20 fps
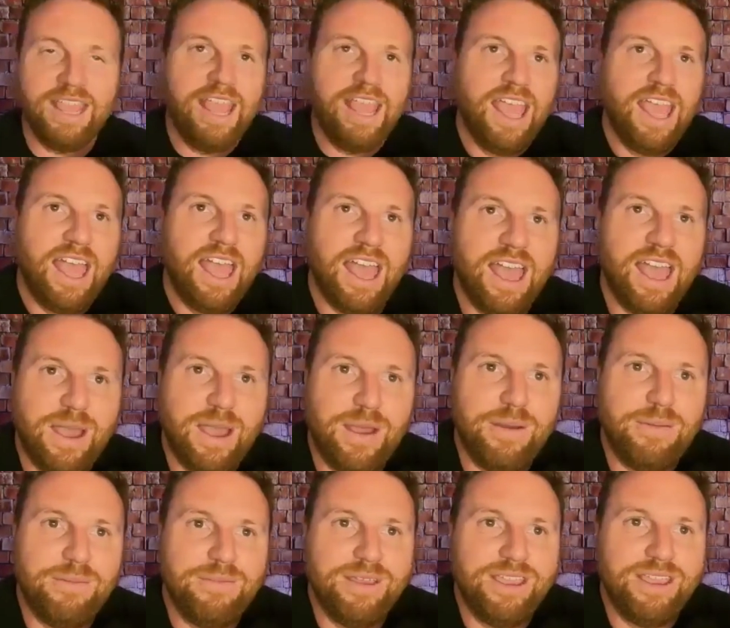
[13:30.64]

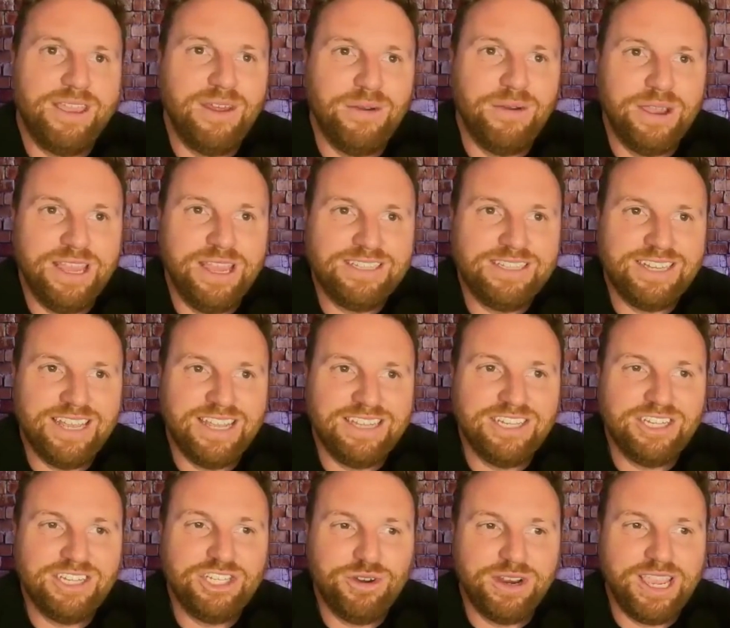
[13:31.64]
it's a
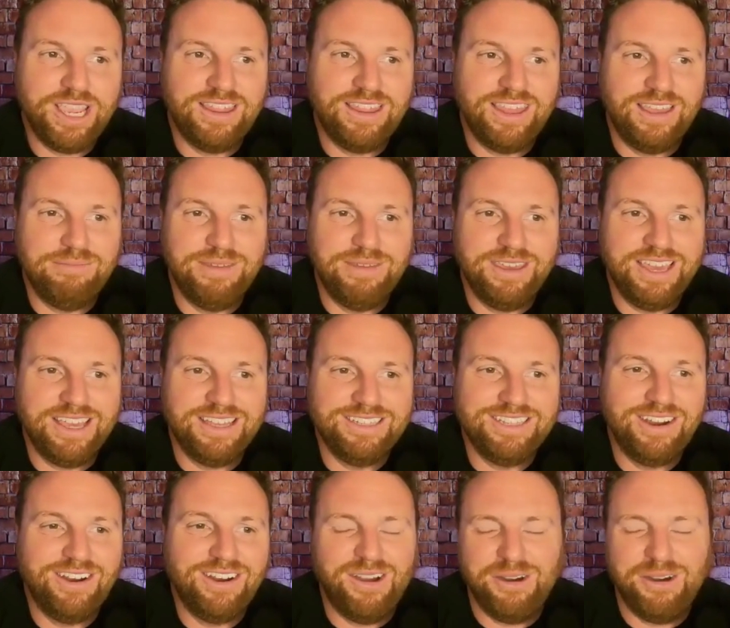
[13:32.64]
tricky thing because
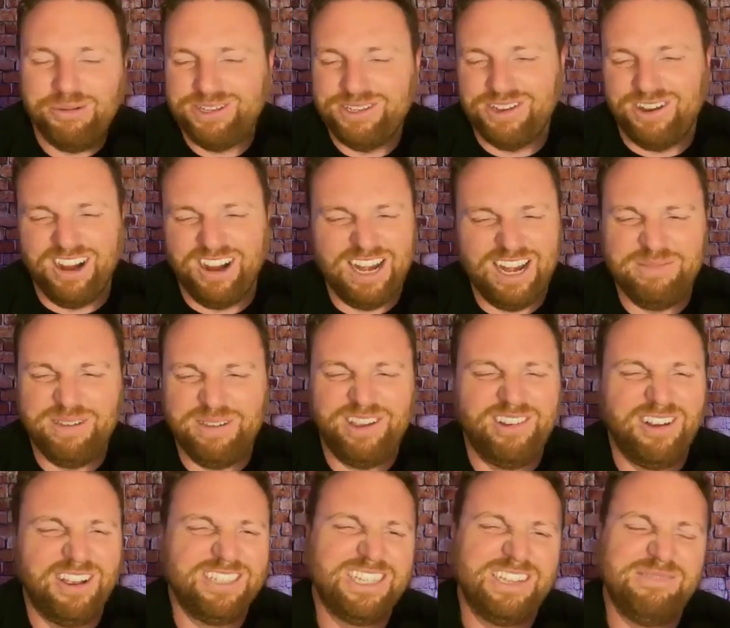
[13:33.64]
there always are going to be
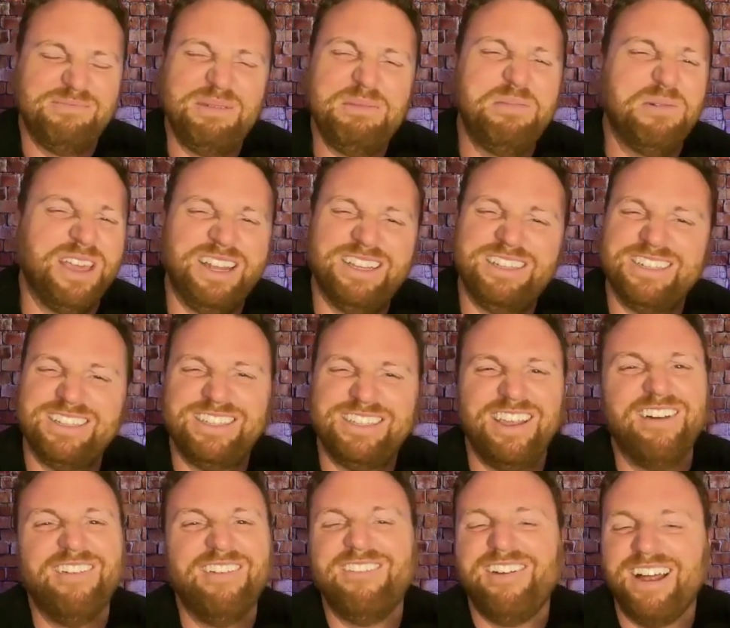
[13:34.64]
crusty people that just
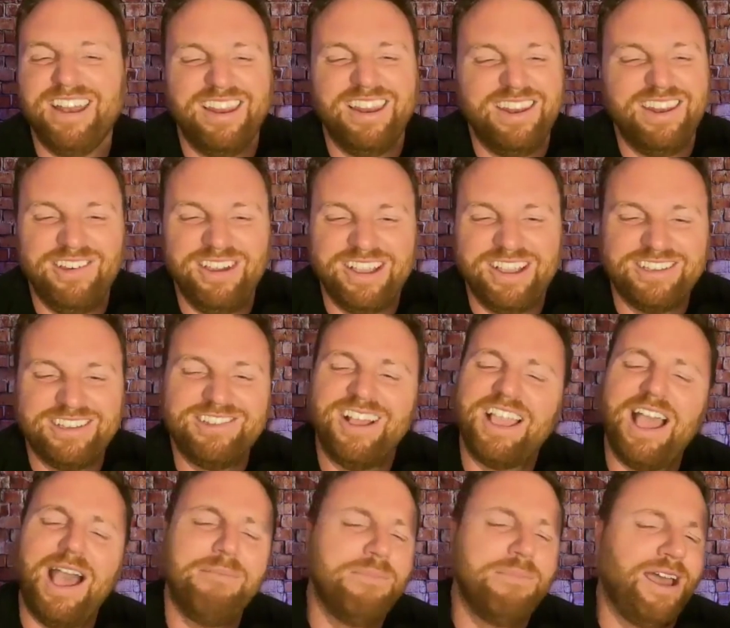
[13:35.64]
don't want to do it. Cause they're
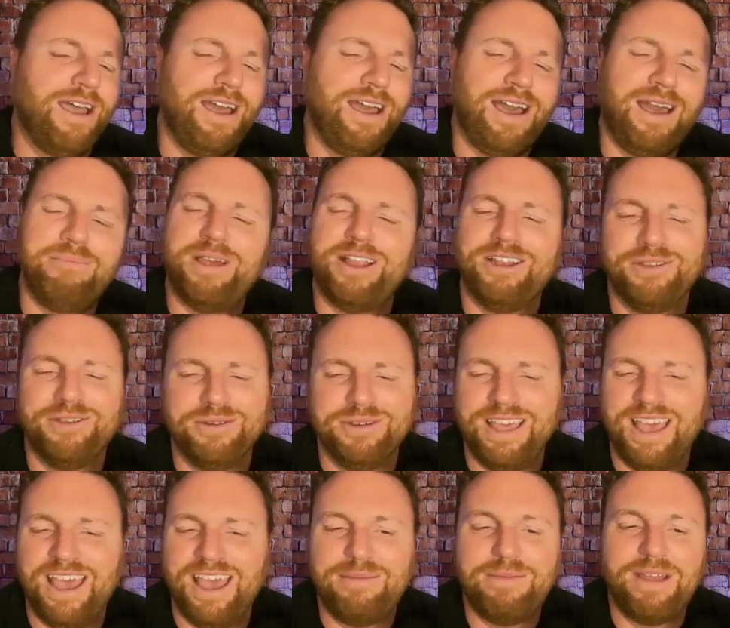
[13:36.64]
like, I'm not doing
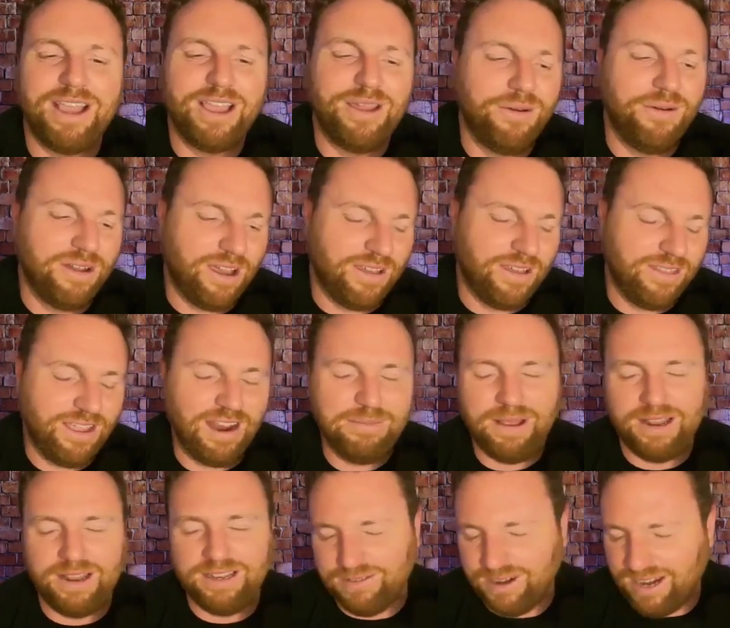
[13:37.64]
that. I'm not going on there. I'm
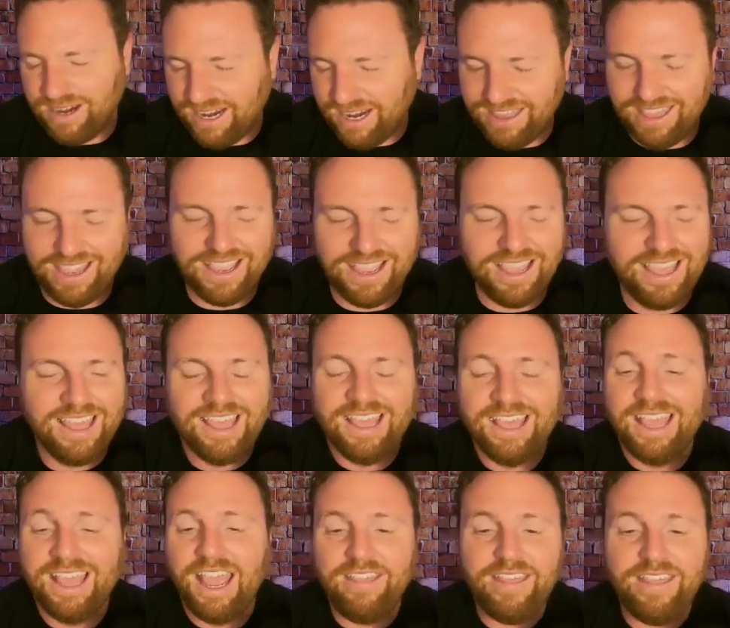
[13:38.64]
not doing anything.
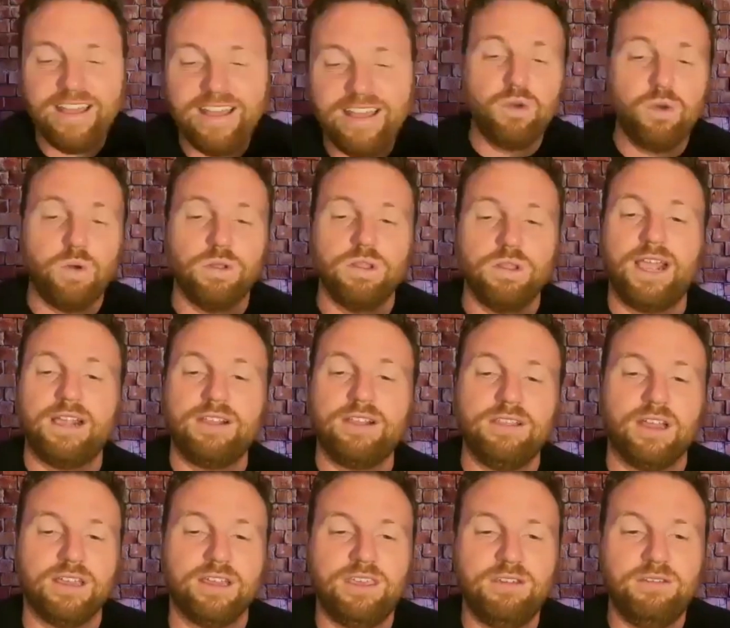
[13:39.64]
And that's cool. Like,
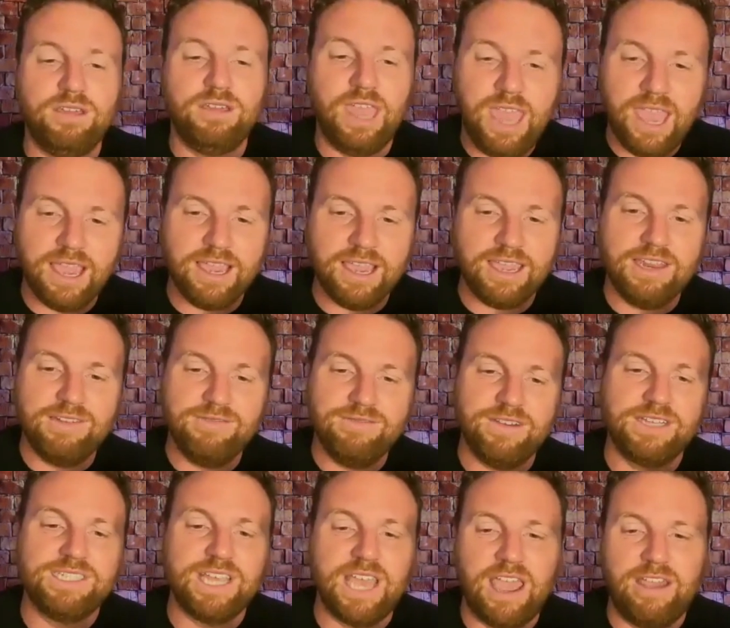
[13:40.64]
look, you can't
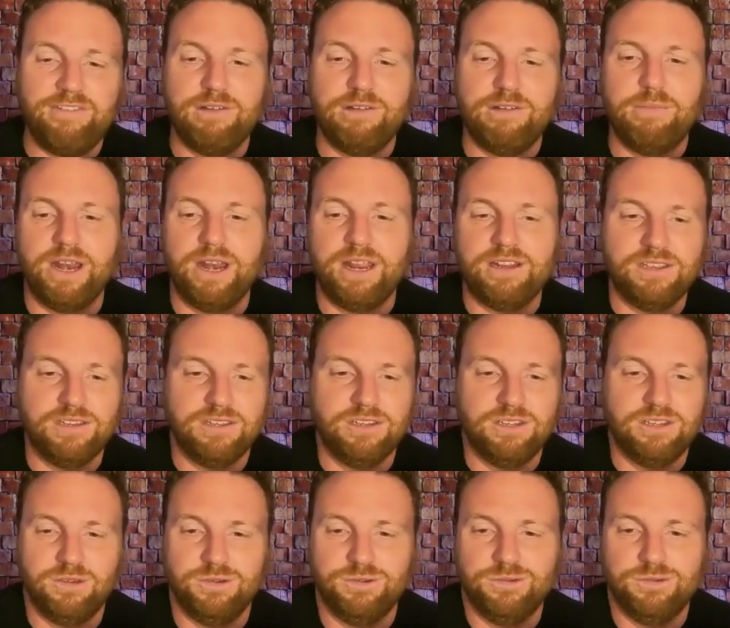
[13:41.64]
convince everybody to
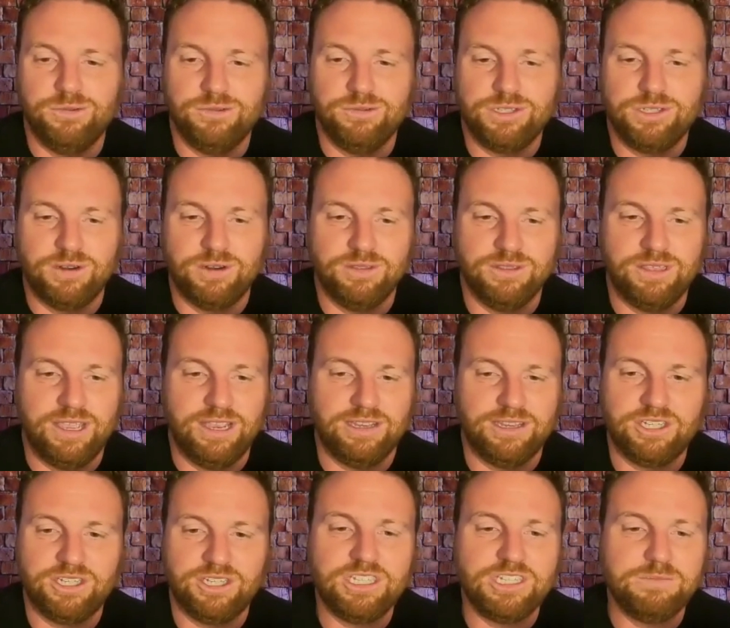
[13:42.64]
do certain things
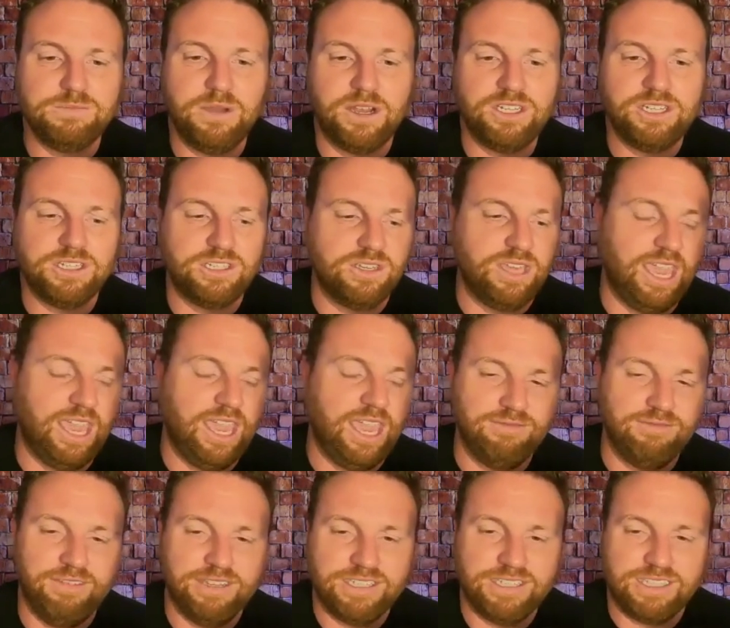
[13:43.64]
just as much as you can't
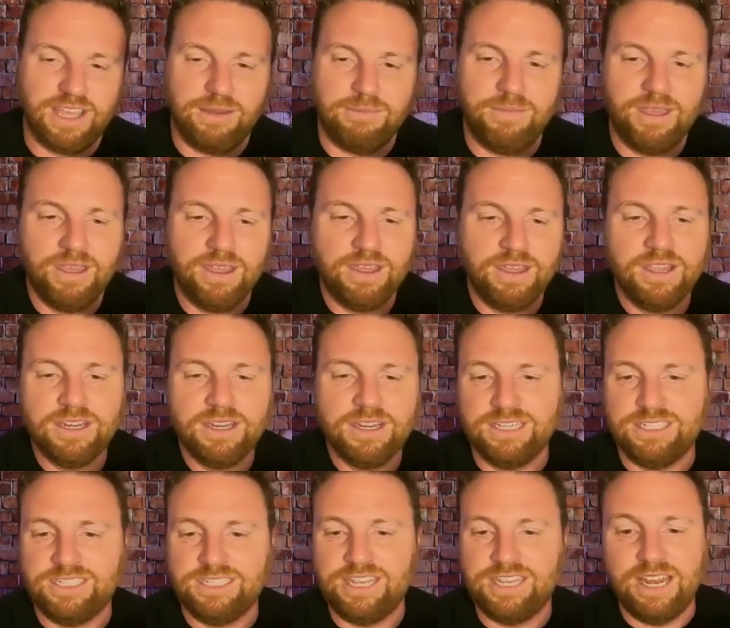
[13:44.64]
convince them to
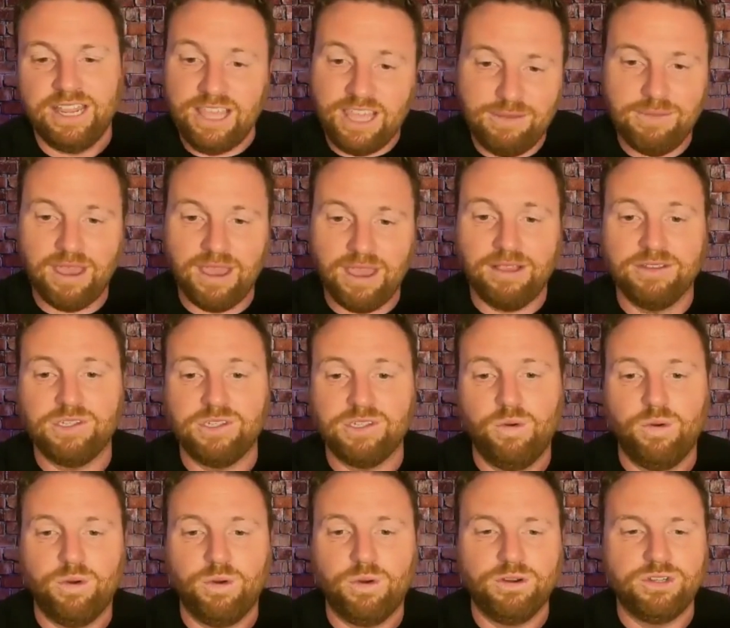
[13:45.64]
send emails
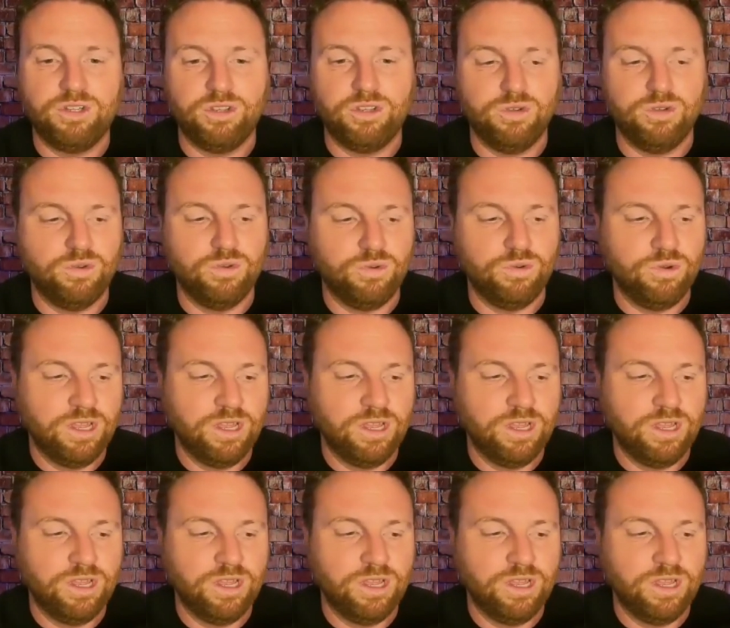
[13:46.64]
or to,